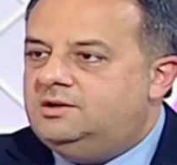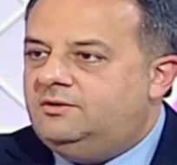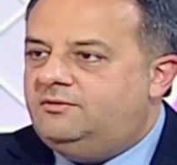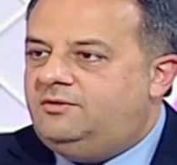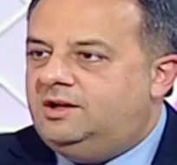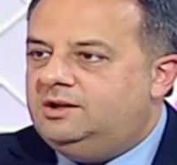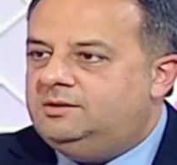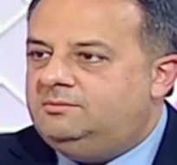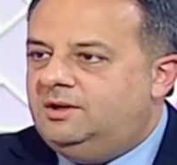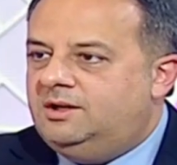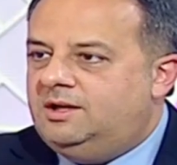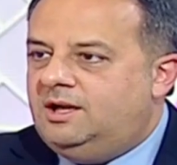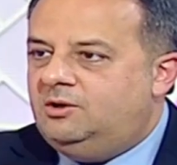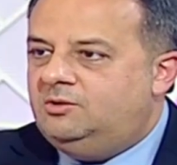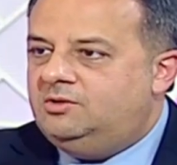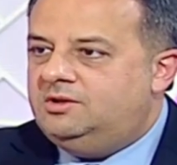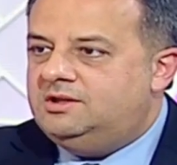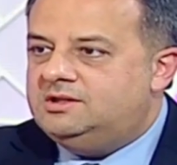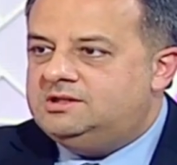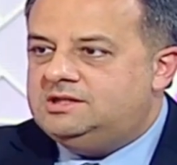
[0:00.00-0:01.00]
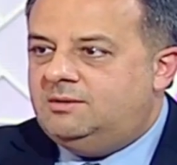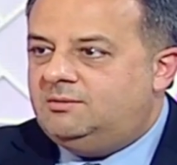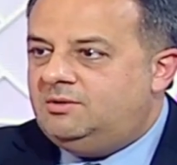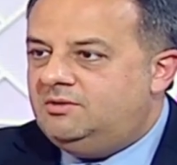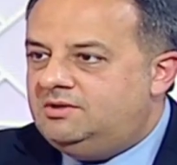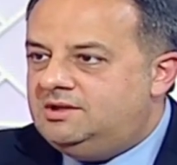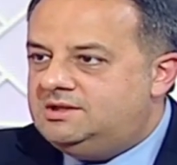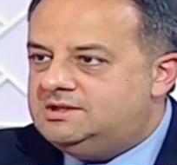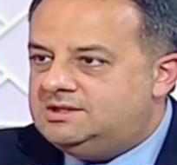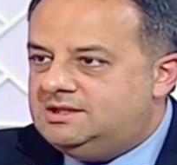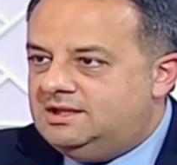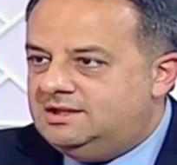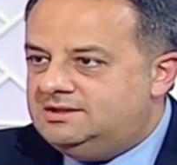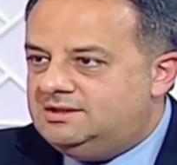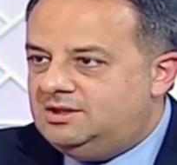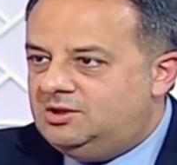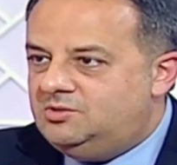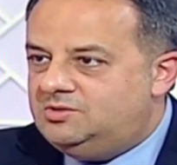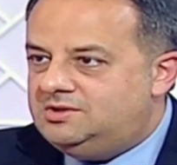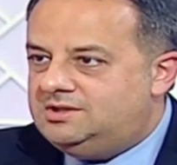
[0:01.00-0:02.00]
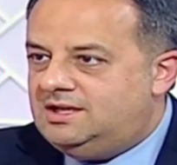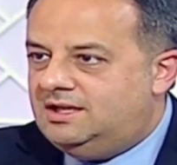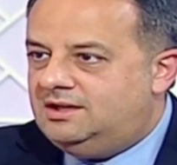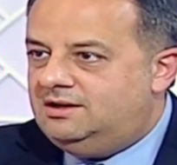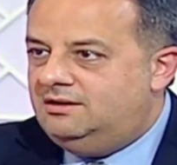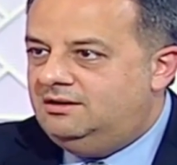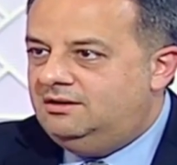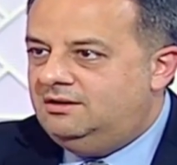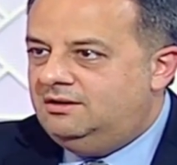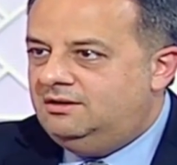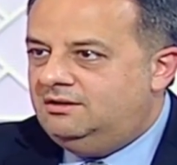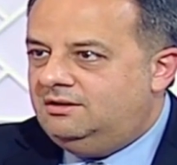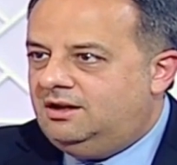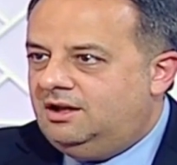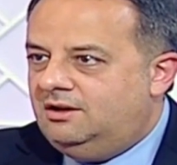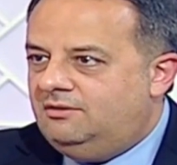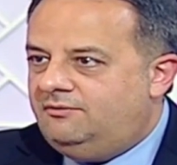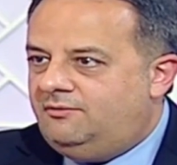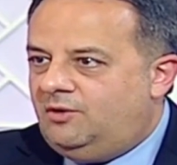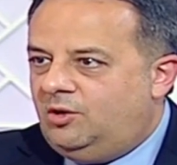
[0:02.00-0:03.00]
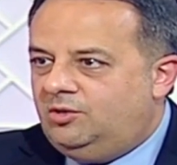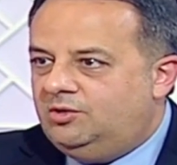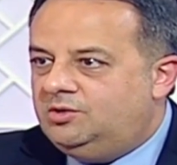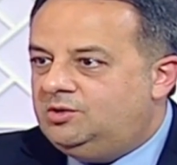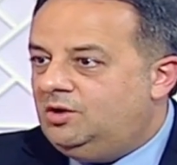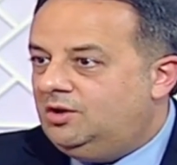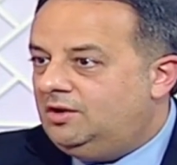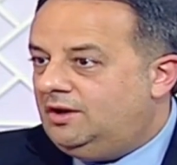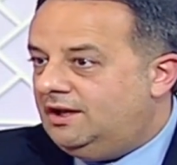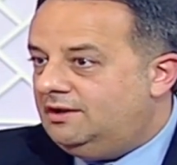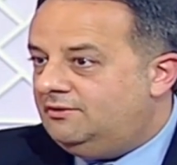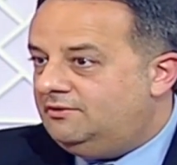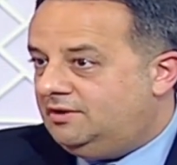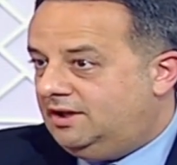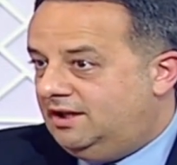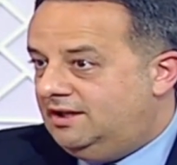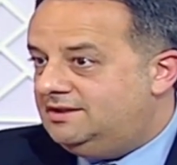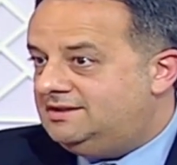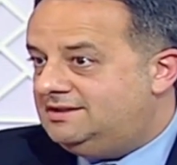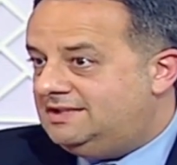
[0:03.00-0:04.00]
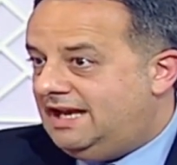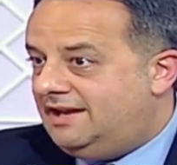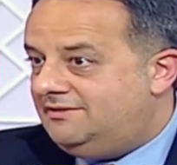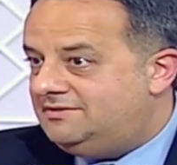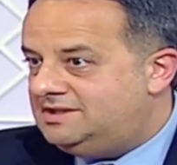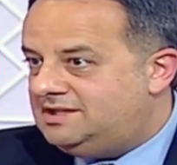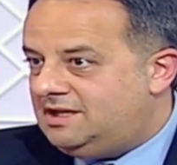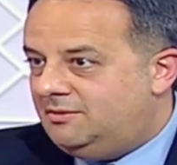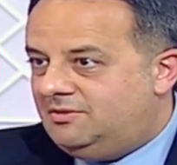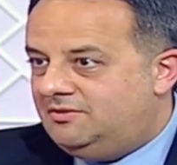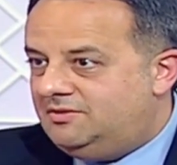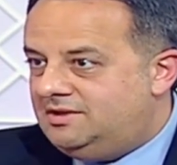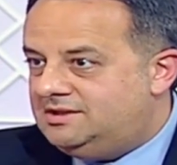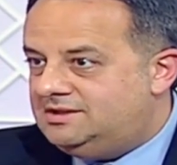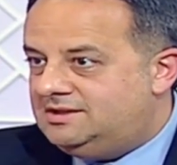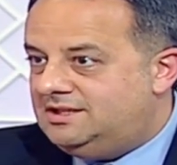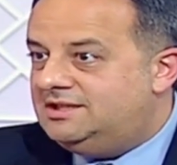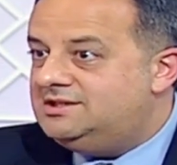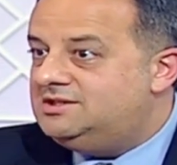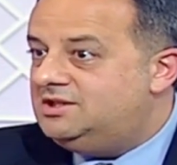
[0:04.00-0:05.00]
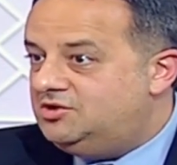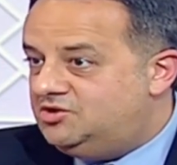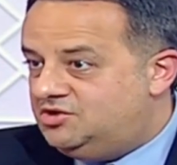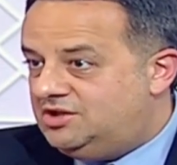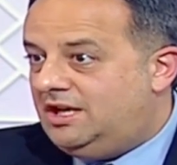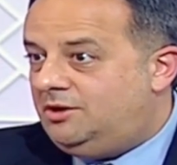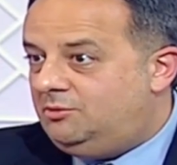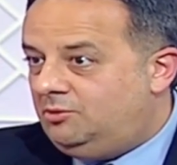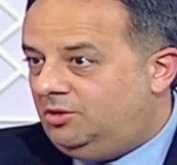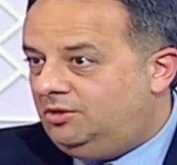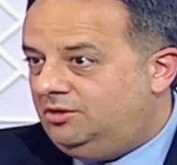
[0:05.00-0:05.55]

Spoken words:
Fatma, now some of these things that you said can fall into, a lot of kids have some of these things in general.